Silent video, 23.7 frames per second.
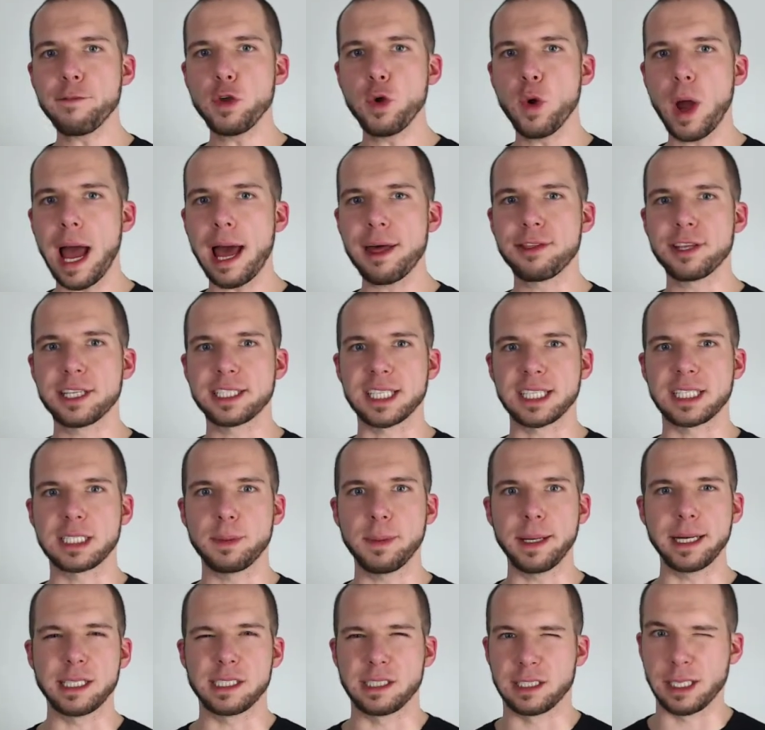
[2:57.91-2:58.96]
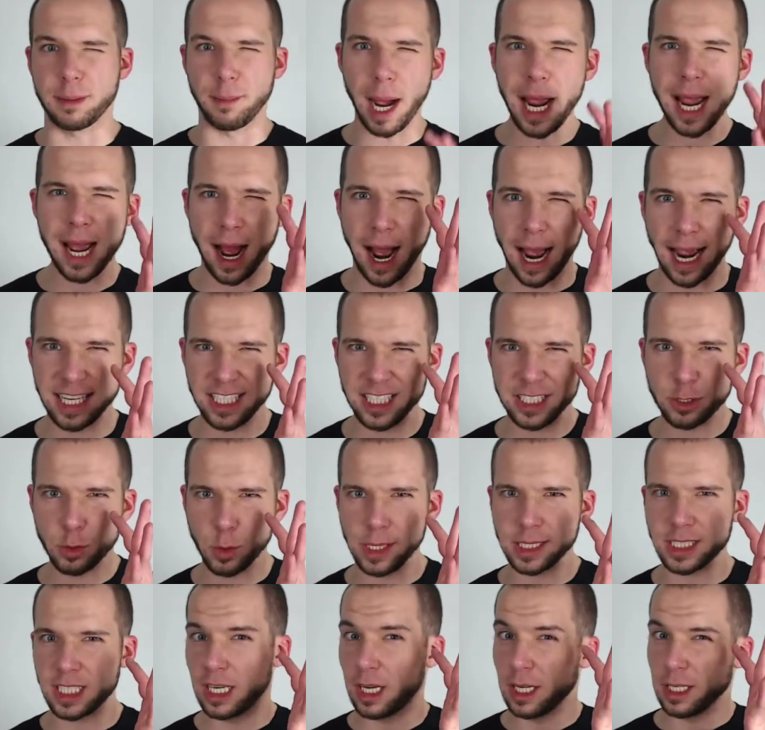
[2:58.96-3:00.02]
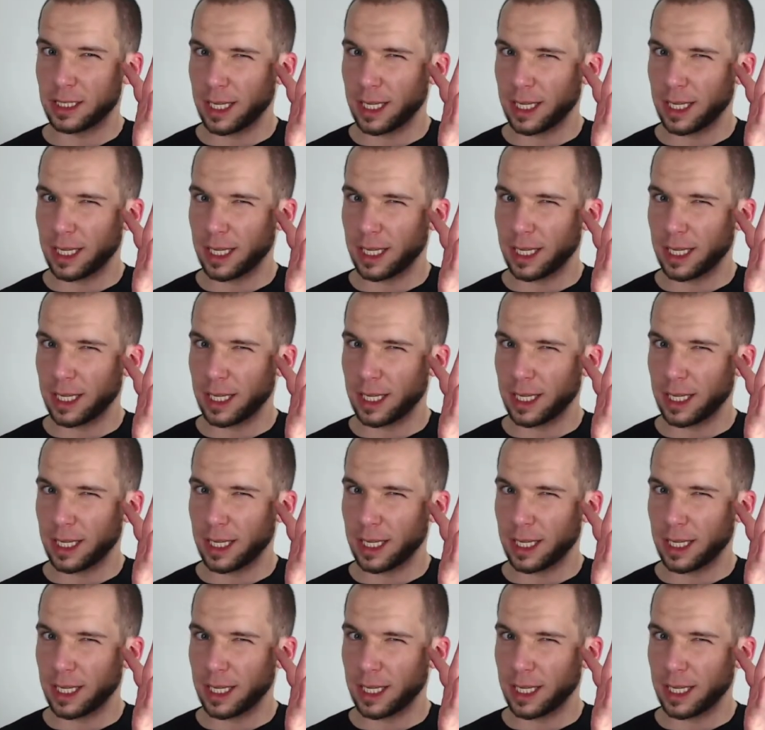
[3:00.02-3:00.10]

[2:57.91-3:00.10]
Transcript: you had this experience? Did my eye just twitch?